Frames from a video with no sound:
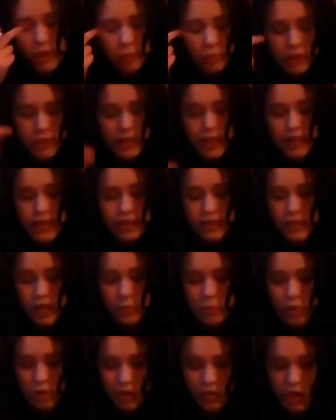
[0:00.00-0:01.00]
So I wouldn't say anything
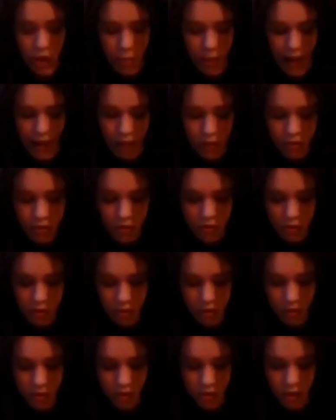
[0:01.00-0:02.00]
smaller than about
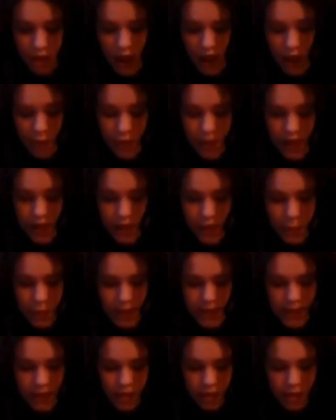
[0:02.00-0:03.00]
0.5
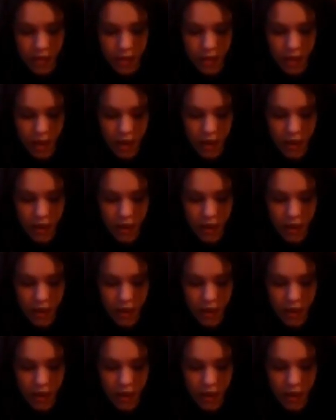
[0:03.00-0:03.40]
centimetre.